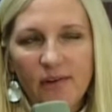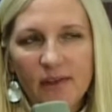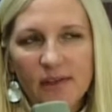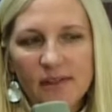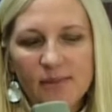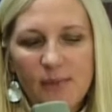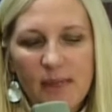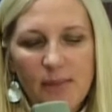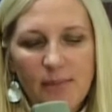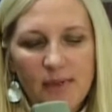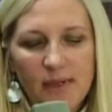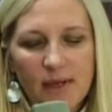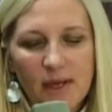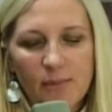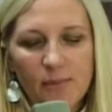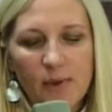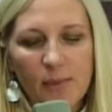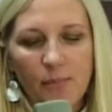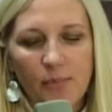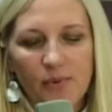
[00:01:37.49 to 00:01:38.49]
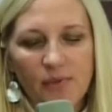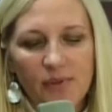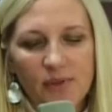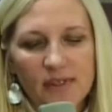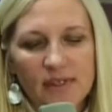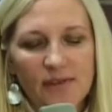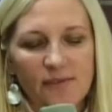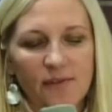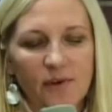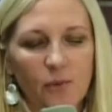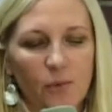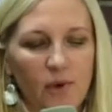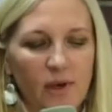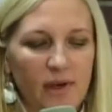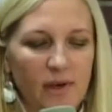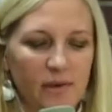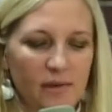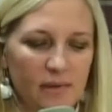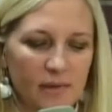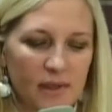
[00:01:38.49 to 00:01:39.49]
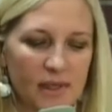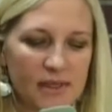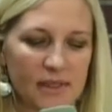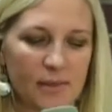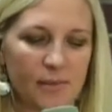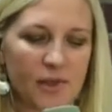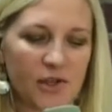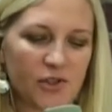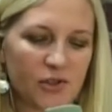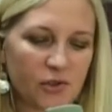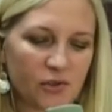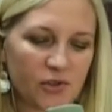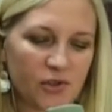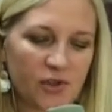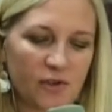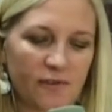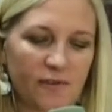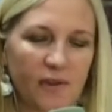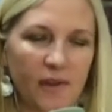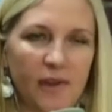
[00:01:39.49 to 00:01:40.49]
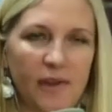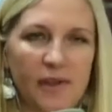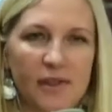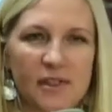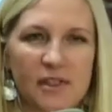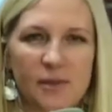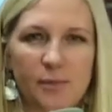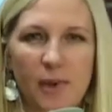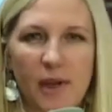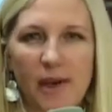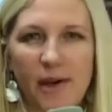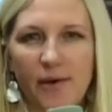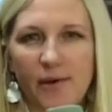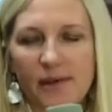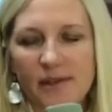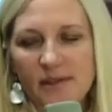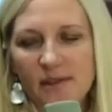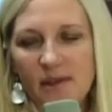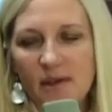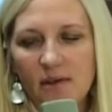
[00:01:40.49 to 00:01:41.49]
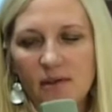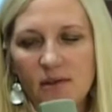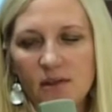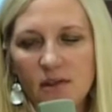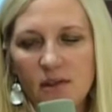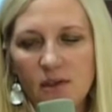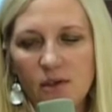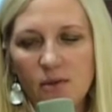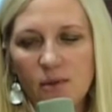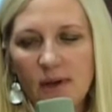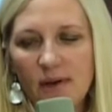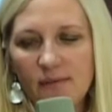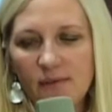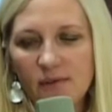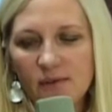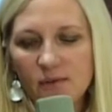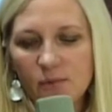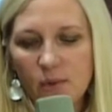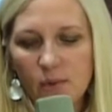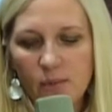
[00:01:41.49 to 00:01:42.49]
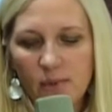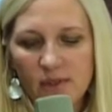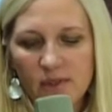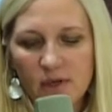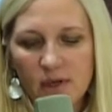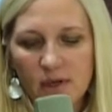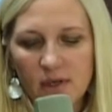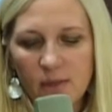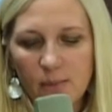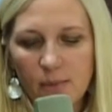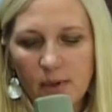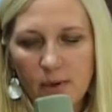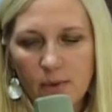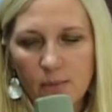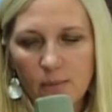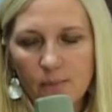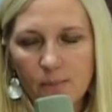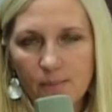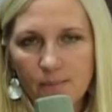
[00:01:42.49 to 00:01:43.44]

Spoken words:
Let's maybe come up with a different one, because I'm not so sure feeling inspired is it. Do you, after what we talked about?